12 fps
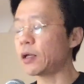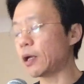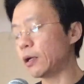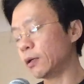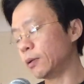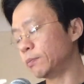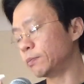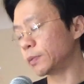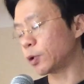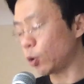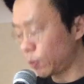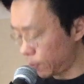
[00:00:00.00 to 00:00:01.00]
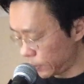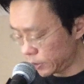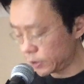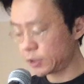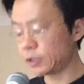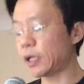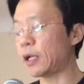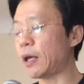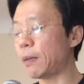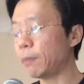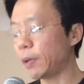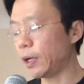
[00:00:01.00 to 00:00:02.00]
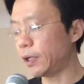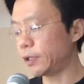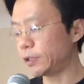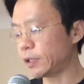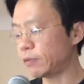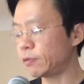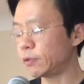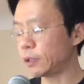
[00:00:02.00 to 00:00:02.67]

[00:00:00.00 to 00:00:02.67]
corporates and empires have